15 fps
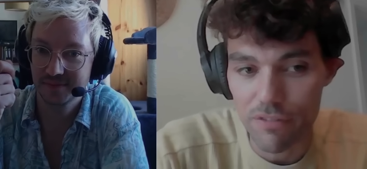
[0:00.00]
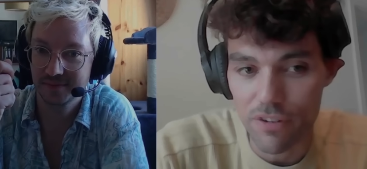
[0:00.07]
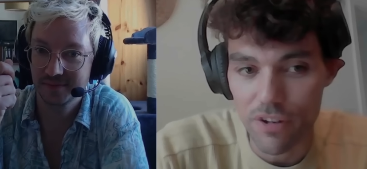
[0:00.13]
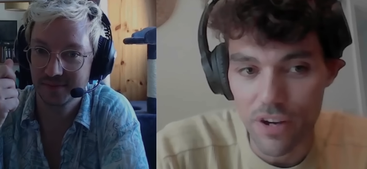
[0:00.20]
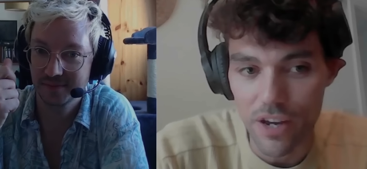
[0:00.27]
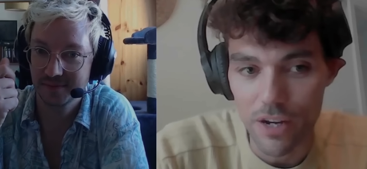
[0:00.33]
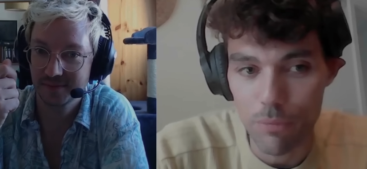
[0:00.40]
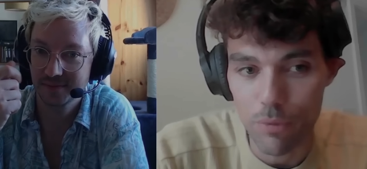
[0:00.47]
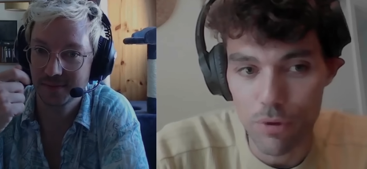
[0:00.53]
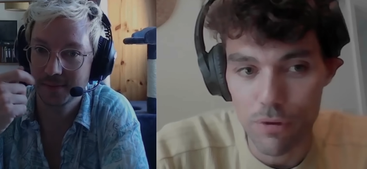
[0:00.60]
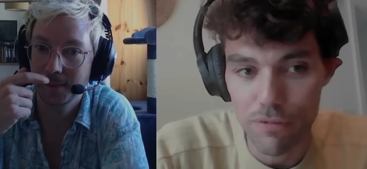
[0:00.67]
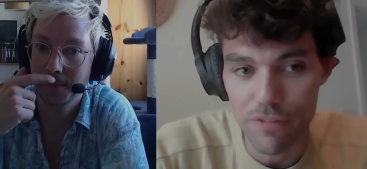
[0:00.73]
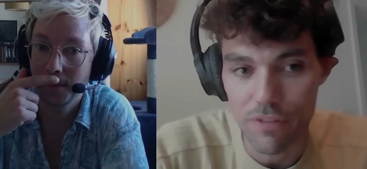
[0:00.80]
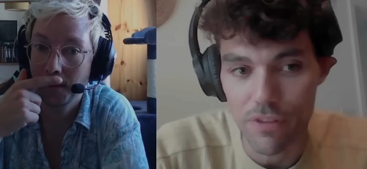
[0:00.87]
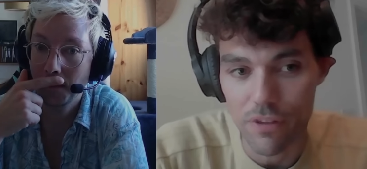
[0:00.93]
Speaker 1: going to be talking
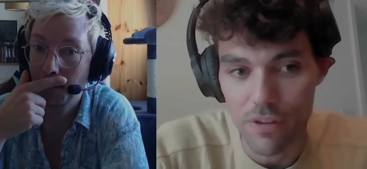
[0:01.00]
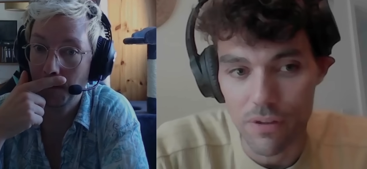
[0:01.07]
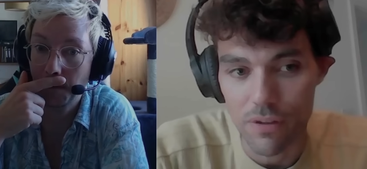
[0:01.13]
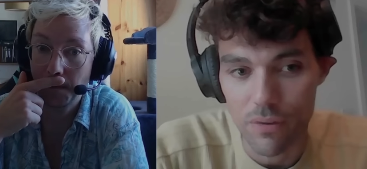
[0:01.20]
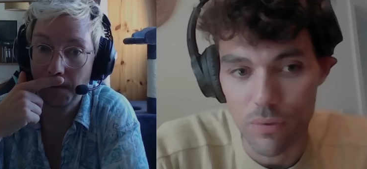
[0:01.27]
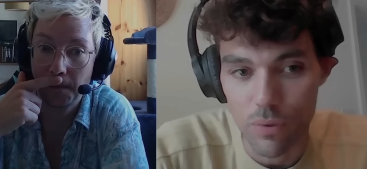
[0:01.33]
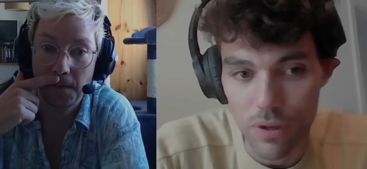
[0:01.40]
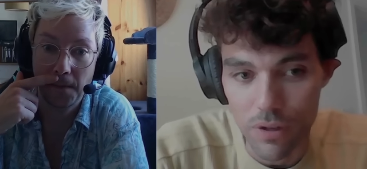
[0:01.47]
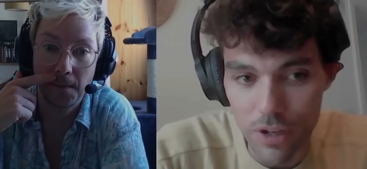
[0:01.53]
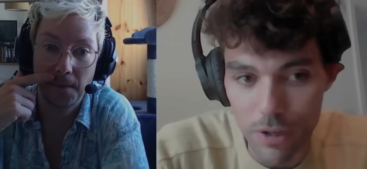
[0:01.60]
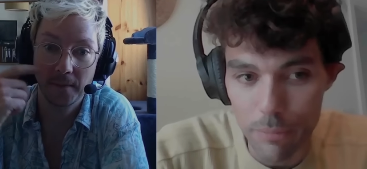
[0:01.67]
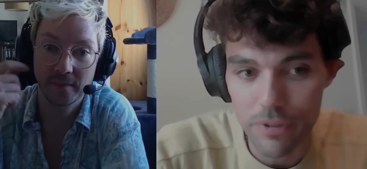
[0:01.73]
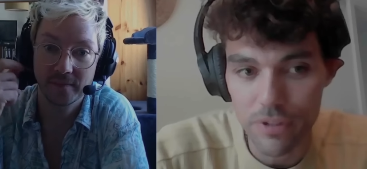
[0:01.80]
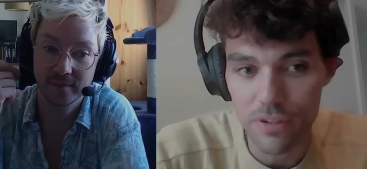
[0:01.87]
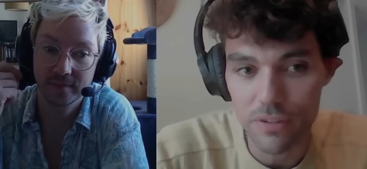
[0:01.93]
about
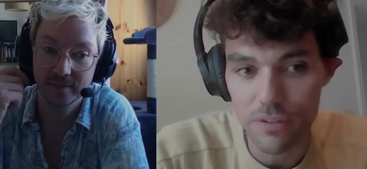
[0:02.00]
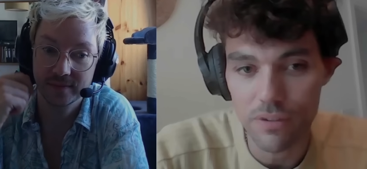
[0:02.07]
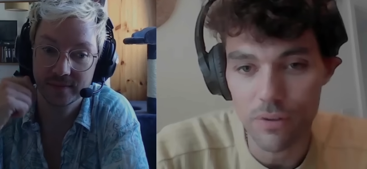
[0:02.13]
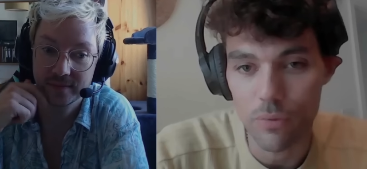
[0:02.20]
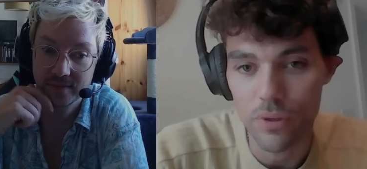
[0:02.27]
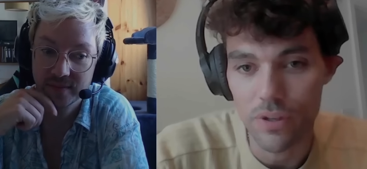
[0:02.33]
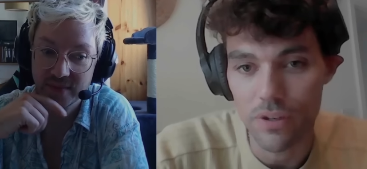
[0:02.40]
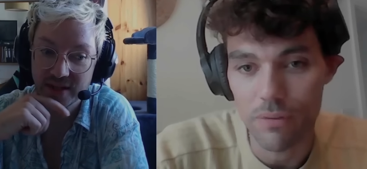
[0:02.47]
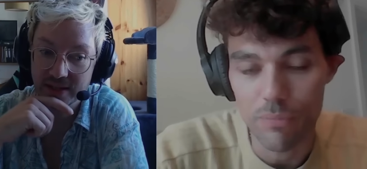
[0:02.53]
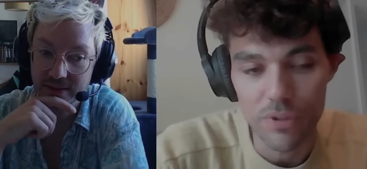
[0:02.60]
what should we